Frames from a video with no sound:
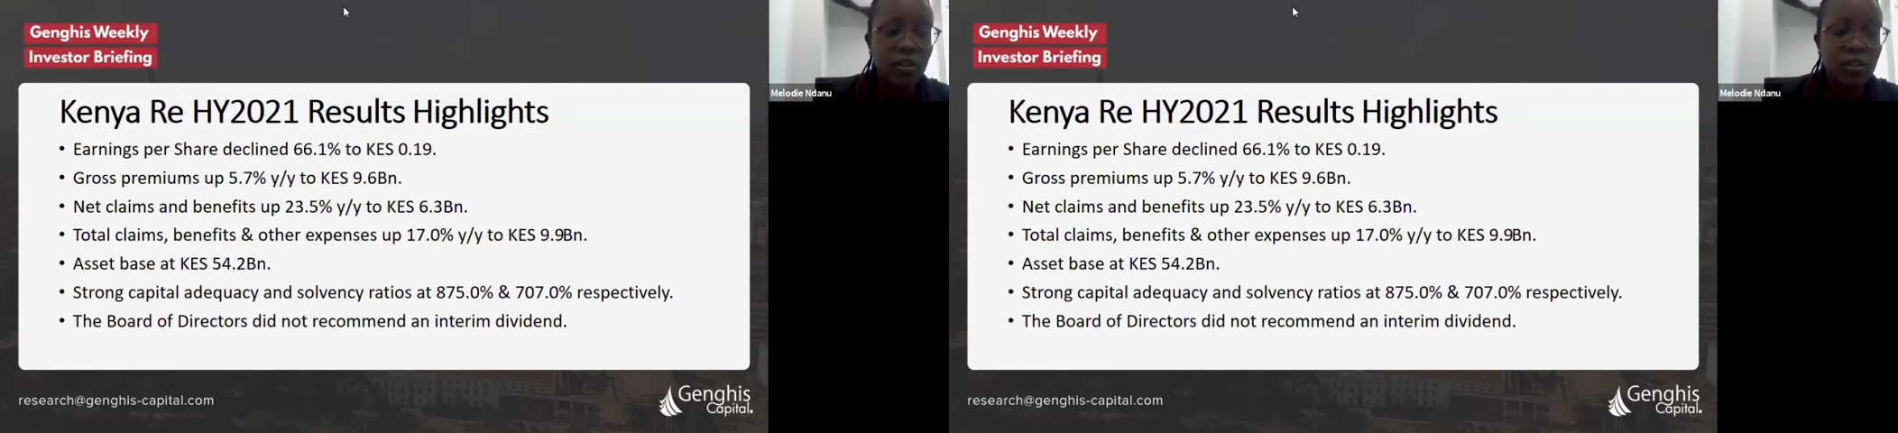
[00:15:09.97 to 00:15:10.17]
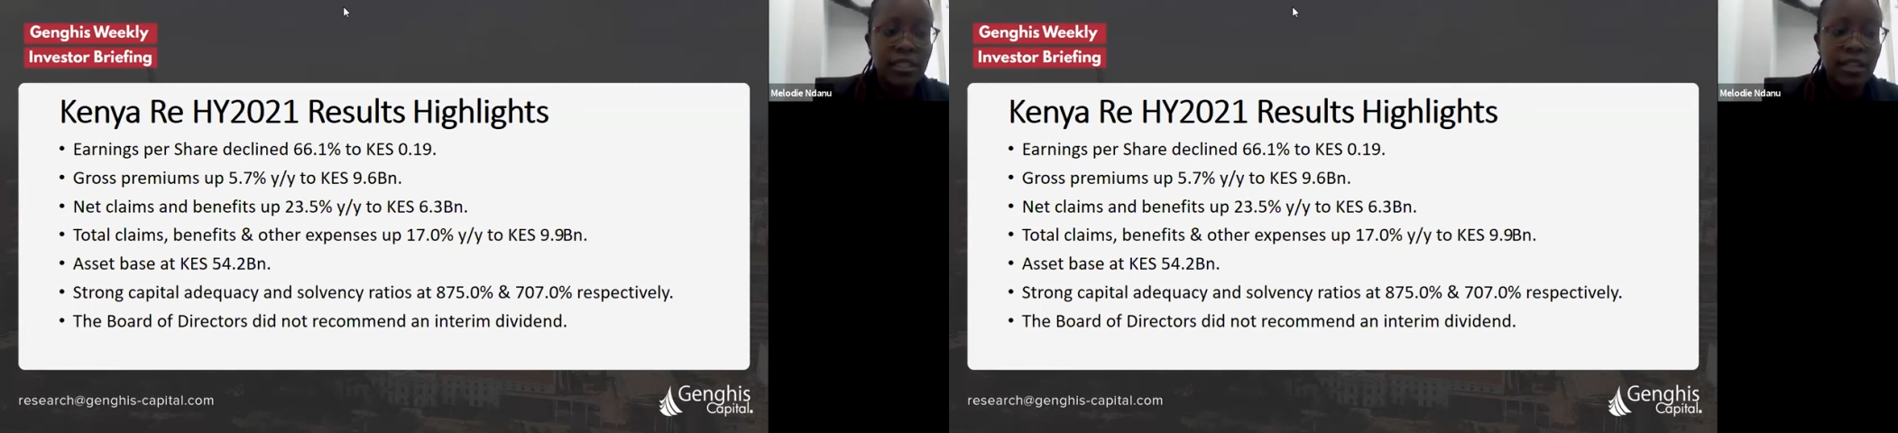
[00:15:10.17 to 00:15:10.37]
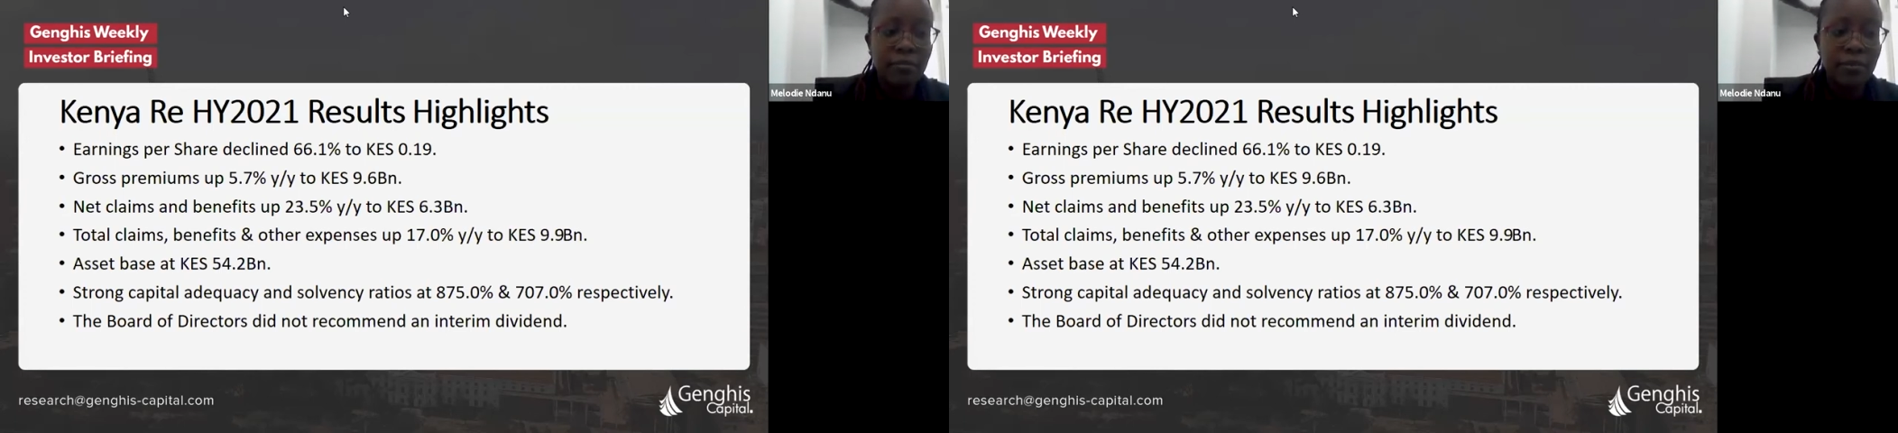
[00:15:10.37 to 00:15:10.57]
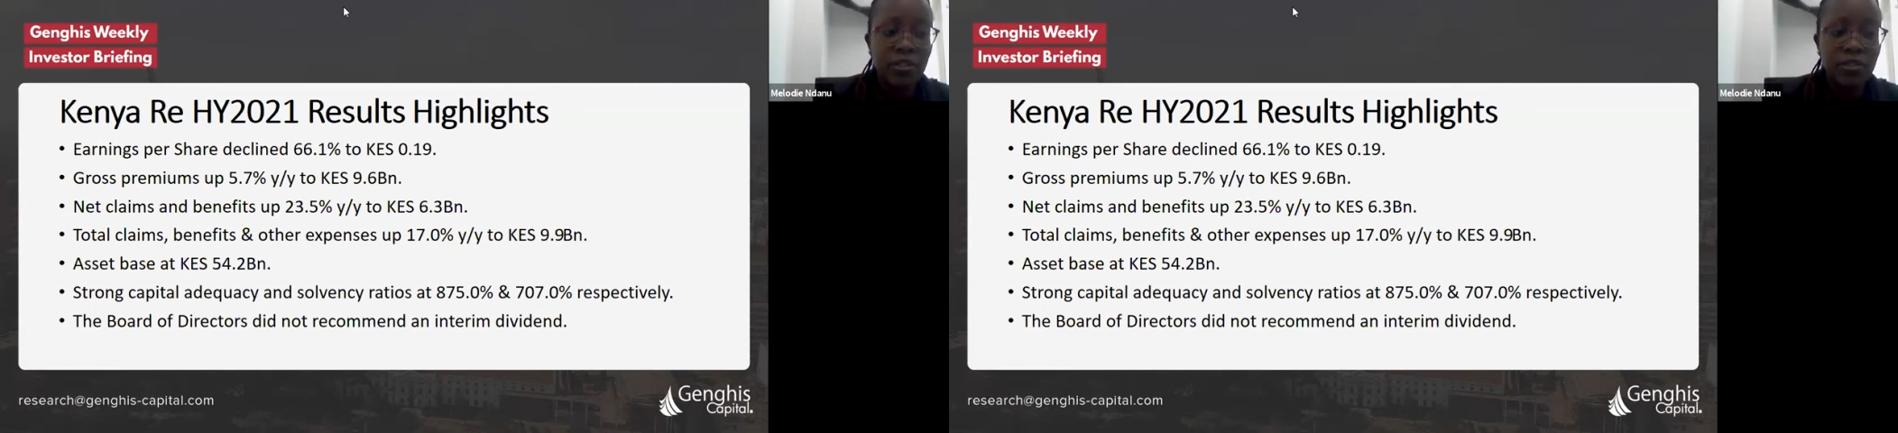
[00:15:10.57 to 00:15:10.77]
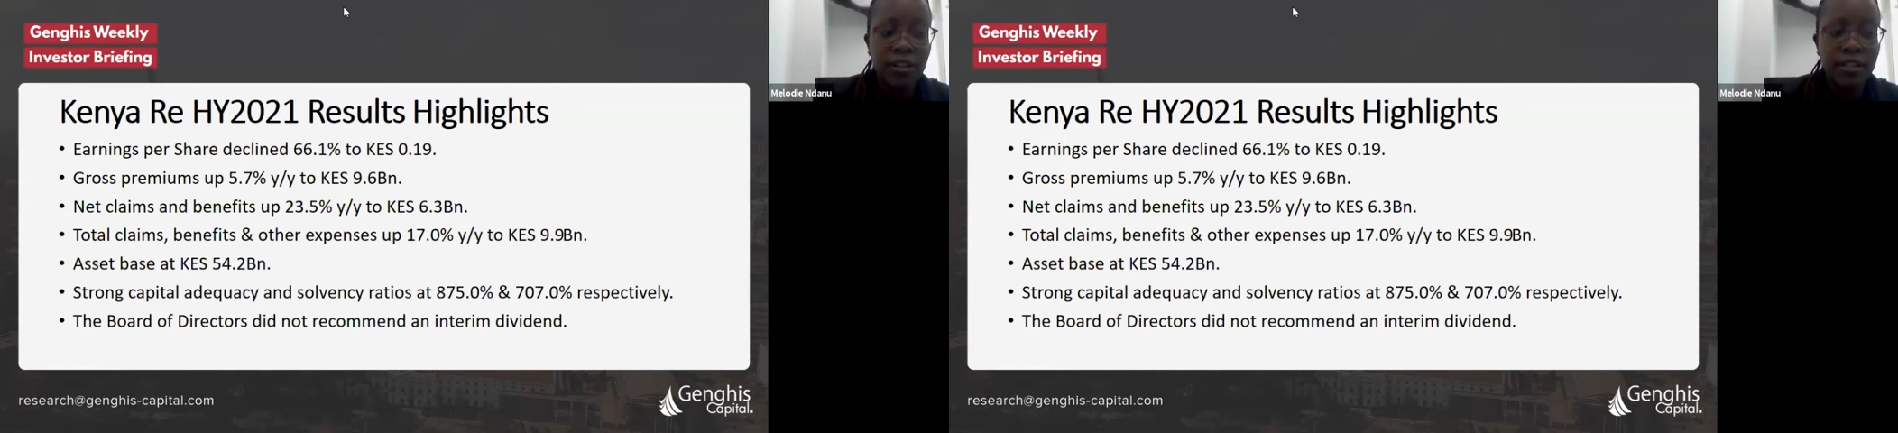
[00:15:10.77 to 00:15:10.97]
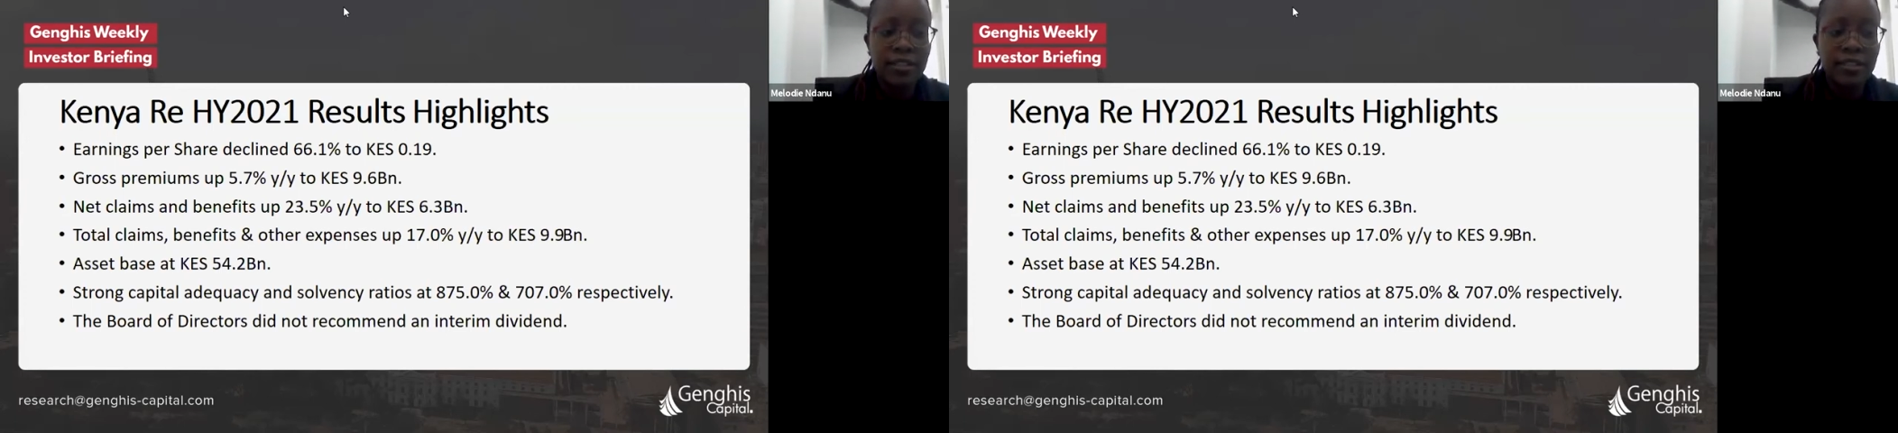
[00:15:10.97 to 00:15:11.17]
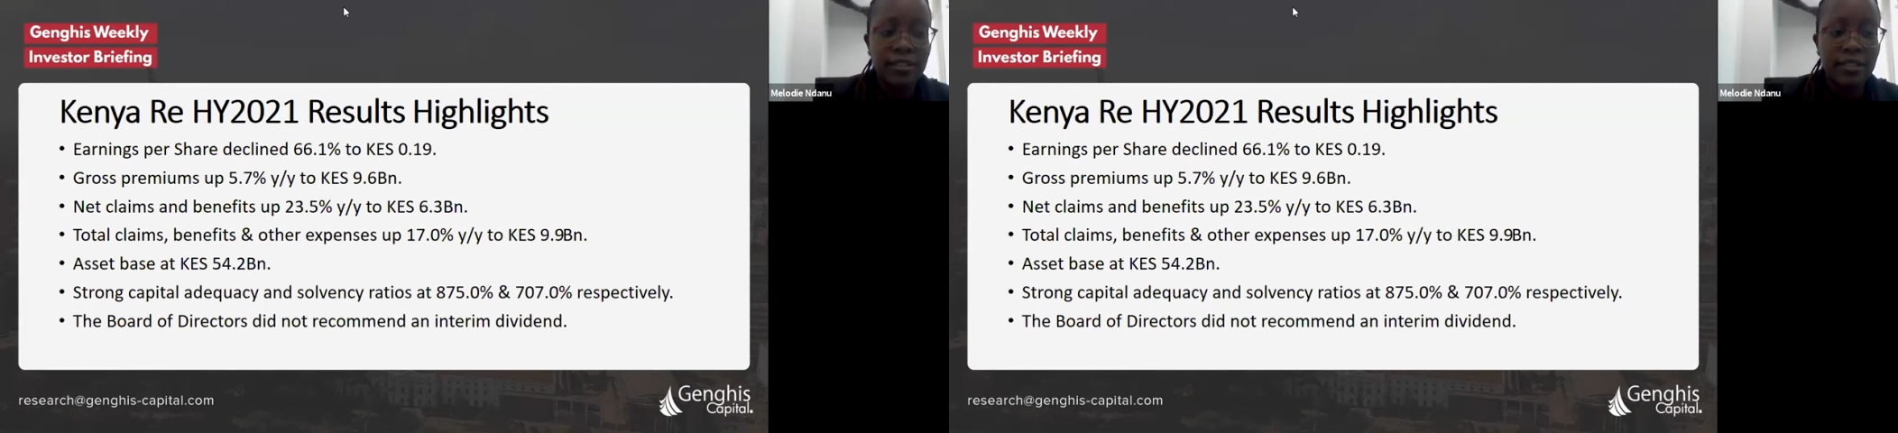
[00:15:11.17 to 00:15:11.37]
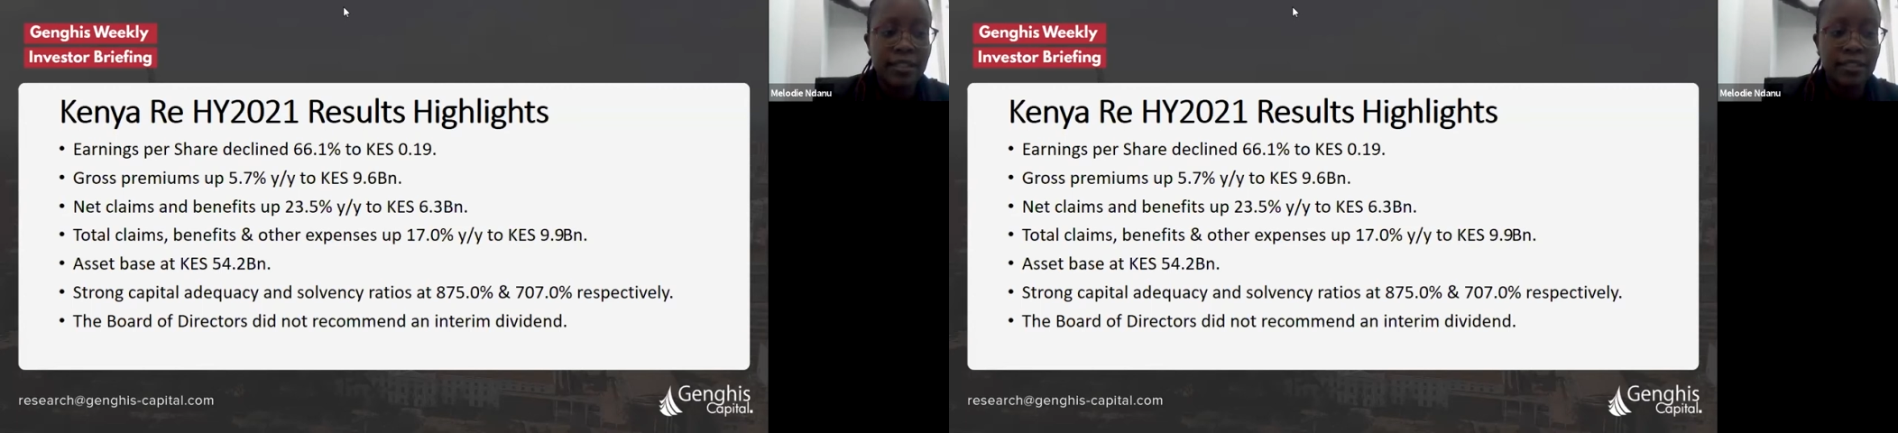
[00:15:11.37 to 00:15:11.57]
long-term insurance